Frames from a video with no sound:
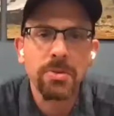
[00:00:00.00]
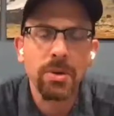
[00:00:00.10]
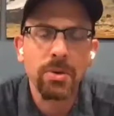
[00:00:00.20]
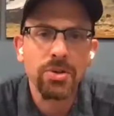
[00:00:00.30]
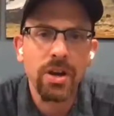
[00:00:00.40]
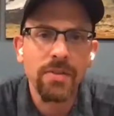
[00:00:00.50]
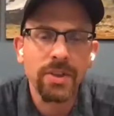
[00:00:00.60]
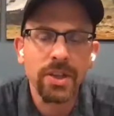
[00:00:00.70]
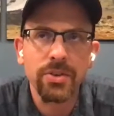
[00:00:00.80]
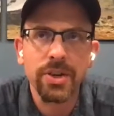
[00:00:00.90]
while driving
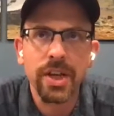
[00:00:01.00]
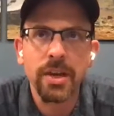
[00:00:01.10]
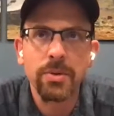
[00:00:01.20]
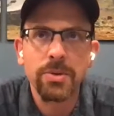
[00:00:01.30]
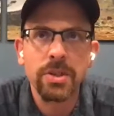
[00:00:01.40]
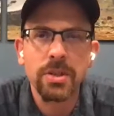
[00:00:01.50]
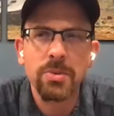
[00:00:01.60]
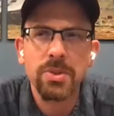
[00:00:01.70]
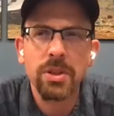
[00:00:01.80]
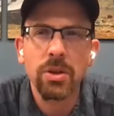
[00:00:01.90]
the other day. It was a
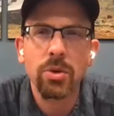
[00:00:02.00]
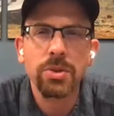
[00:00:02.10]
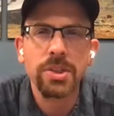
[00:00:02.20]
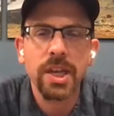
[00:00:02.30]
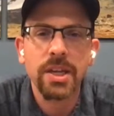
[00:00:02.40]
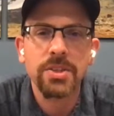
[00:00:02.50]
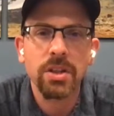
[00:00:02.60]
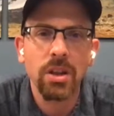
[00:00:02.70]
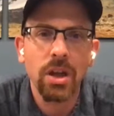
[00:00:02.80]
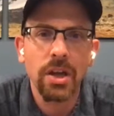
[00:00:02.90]
local tanning
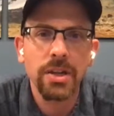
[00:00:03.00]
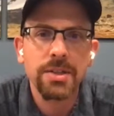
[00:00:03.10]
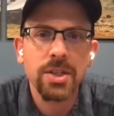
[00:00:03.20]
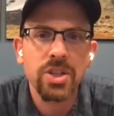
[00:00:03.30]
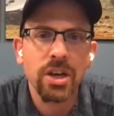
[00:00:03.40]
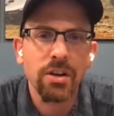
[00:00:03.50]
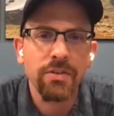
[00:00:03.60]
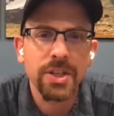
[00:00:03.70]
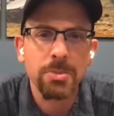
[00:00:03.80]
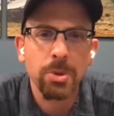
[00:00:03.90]
salon. It said, check our
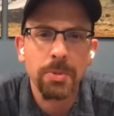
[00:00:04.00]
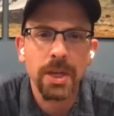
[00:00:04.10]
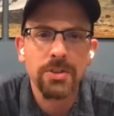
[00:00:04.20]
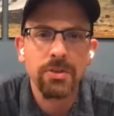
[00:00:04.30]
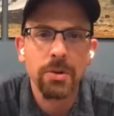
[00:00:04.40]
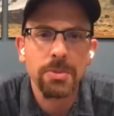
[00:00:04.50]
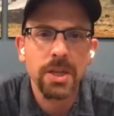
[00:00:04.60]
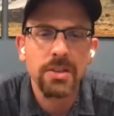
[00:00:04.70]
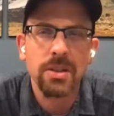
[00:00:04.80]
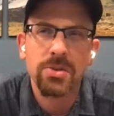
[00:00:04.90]
Facebook page for
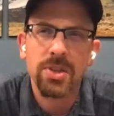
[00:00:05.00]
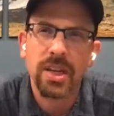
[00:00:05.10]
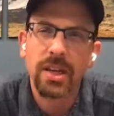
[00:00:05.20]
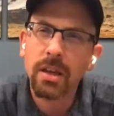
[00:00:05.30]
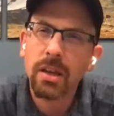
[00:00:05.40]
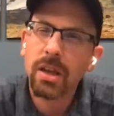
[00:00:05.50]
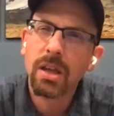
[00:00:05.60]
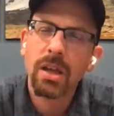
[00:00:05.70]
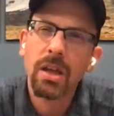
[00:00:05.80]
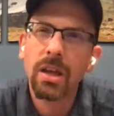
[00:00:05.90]
updates. I was like,
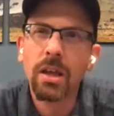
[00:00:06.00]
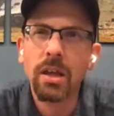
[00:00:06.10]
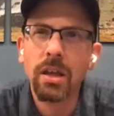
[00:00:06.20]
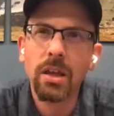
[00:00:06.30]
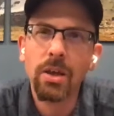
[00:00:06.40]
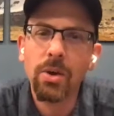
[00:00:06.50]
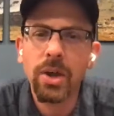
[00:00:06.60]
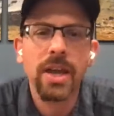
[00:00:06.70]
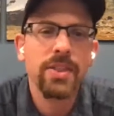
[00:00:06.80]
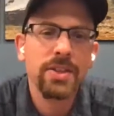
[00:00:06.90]

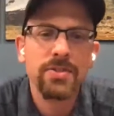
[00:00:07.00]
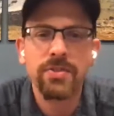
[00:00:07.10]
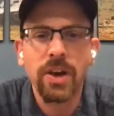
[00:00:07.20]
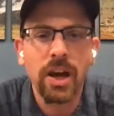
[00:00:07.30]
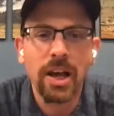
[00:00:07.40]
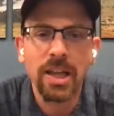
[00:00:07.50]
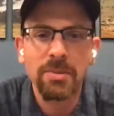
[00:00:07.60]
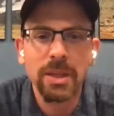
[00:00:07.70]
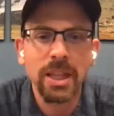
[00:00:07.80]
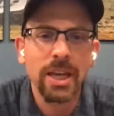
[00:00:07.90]
Okay, that's fine.
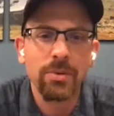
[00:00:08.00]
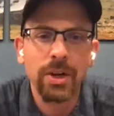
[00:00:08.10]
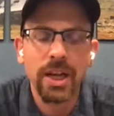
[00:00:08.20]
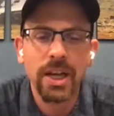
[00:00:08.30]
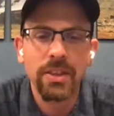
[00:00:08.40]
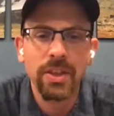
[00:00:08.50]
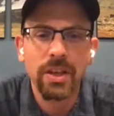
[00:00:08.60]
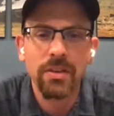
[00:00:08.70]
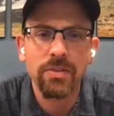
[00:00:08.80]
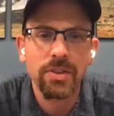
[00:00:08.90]
But like when I
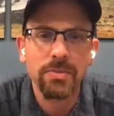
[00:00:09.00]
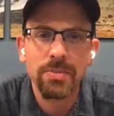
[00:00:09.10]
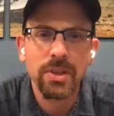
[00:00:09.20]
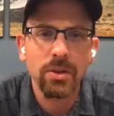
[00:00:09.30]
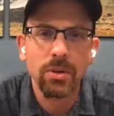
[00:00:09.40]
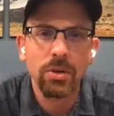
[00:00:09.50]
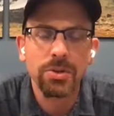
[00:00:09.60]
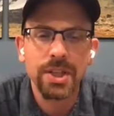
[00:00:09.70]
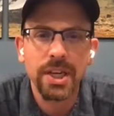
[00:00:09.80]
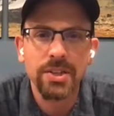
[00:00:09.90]
think of a, local
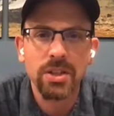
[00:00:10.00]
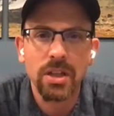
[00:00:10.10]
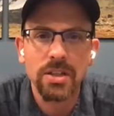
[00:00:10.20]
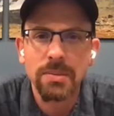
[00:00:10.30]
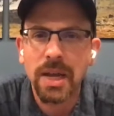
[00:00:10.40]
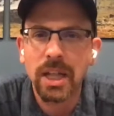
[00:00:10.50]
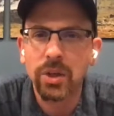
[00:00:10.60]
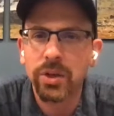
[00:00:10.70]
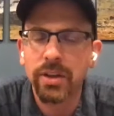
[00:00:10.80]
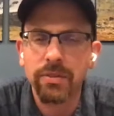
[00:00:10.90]
tanning salons, I'm not
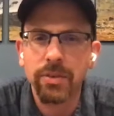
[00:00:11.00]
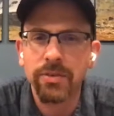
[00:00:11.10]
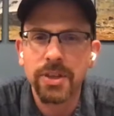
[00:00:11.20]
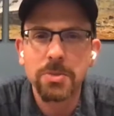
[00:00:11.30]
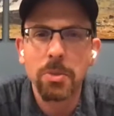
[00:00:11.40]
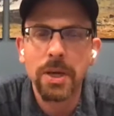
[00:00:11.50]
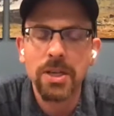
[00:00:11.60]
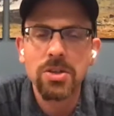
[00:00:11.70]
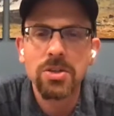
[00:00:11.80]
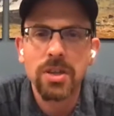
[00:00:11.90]
looking for the Facebook
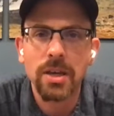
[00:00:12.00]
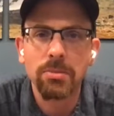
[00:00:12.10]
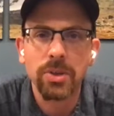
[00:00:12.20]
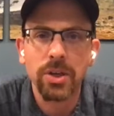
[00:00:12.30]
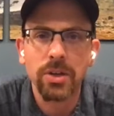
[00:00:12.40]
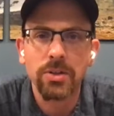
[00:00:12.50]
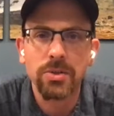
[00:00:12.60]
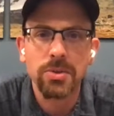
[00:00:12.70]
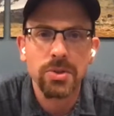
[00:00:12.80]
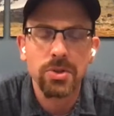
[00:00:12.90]
pages. I'm gonna
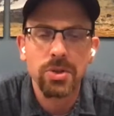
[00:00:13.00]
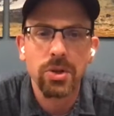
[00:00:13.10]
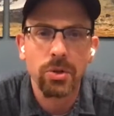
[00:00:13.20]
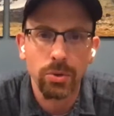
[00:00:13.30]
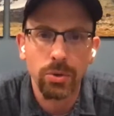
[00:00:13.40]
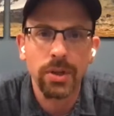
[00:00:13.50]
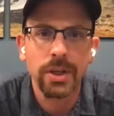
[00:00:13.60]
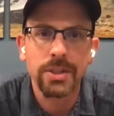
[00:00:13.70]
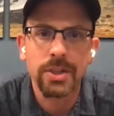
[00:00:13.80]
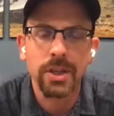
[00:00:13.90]
do a search on Google and
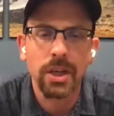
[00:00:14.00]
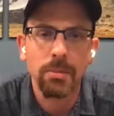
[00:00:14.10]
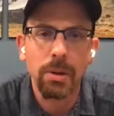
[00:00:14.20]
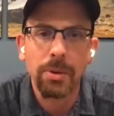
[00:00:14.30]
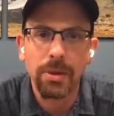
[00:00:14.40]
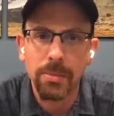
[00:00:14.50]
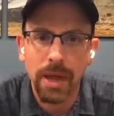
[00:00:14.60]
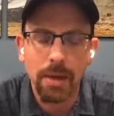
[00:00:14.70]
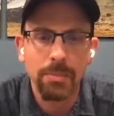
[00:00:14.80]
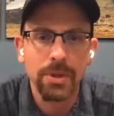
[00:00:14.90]
it's gonna come up on the
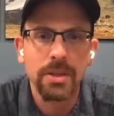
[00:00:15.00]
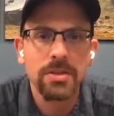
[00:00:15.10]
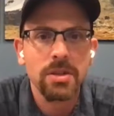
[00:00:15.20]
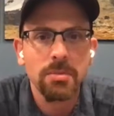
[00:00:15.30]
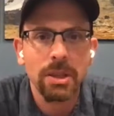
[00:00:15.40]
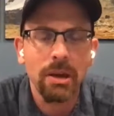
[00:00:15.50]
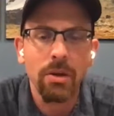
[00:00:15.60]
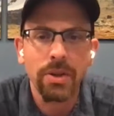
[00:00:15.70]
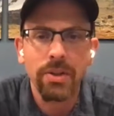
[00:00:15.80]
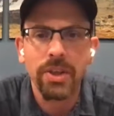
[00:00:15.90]
map and it's gonna be like,
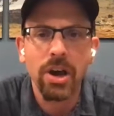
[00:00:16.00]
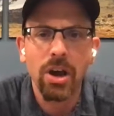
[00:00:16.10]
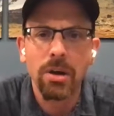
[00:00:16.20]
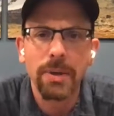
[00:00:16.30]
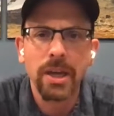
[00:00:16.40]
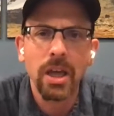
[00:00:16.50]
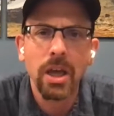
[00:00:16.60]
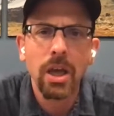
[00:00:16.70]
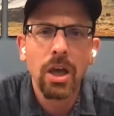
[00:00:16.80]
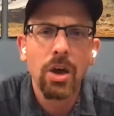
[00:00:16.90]
oh, there they are. And I'm like,
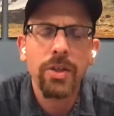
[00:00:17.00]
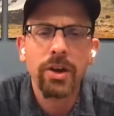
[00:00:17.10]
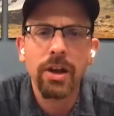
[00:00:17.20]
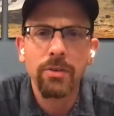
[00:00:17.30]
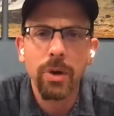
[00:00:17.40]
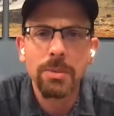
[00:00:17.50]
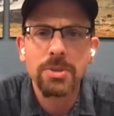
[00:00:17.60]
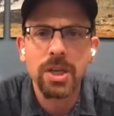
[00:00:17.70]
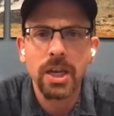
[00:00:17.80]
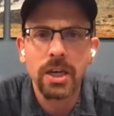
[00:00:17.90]
oh, they don't have a
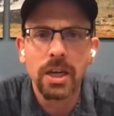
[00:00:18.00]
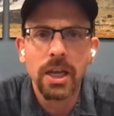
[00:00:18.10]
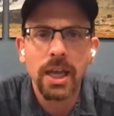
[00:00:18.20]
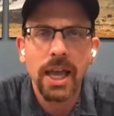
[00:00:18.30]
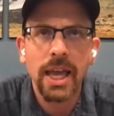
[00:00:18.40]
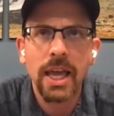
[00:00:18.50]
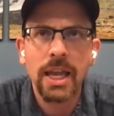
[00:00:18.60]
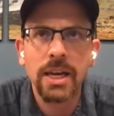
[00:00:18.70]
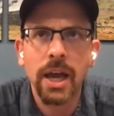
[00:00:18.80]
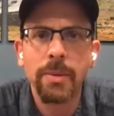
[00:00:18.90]
website.
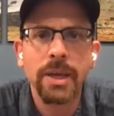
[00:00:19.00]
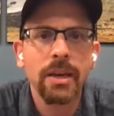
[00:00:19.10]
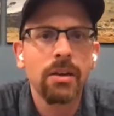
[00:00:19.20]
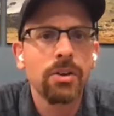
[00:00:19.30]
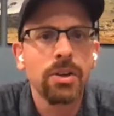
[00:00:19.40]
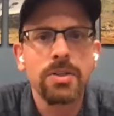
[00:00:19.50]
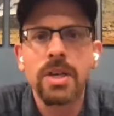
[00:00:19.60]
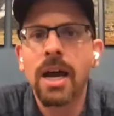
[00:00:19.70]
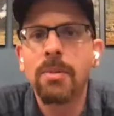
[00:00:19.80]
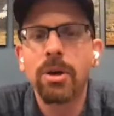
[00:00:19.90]
And I mean, goodness,
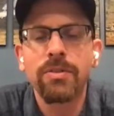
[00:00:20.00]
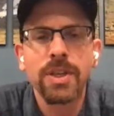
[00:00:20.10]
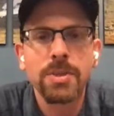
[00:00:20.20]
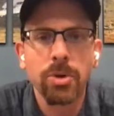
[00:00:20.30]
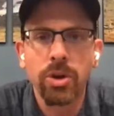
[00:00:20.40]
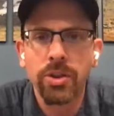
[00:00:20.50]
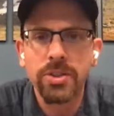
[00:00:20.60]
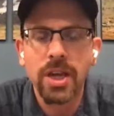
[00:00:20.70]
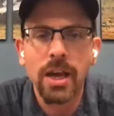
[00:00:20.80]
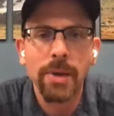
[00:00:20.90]
I'm on Facebook all the
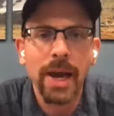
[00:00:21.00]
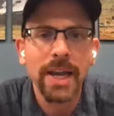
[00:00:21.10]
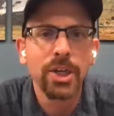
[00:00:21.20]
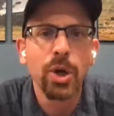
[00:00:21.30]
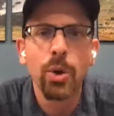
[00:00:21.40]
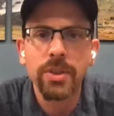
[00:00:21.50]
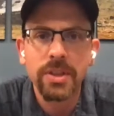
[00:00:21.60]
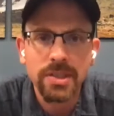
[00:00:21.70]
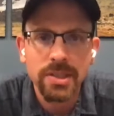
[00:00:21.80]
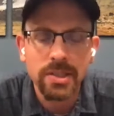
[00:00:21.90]
time. I know that
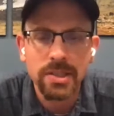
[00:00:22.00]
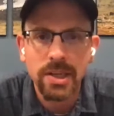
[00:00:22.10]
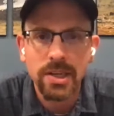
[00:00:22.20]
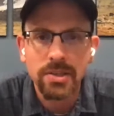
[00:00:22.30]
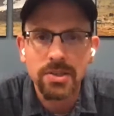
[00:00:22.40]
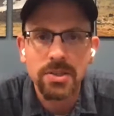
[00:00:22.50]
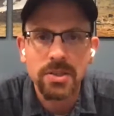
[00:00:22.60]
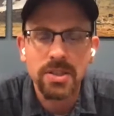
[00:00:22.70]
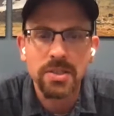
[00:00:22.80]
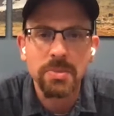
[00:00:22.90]
this exists.
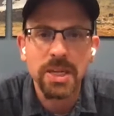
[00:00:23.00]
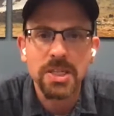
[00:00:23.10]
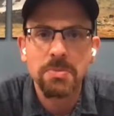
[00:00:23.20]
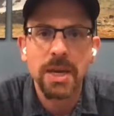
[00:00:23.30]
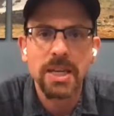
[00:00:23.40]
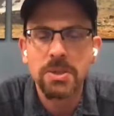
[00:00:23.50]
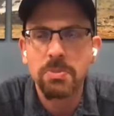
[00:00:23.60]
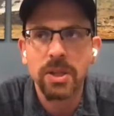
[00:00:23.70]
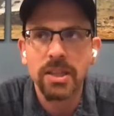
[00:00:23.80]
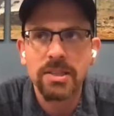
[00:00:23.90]
This is my space,
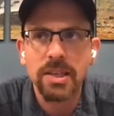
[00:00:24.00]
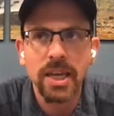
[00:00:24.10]
but it's like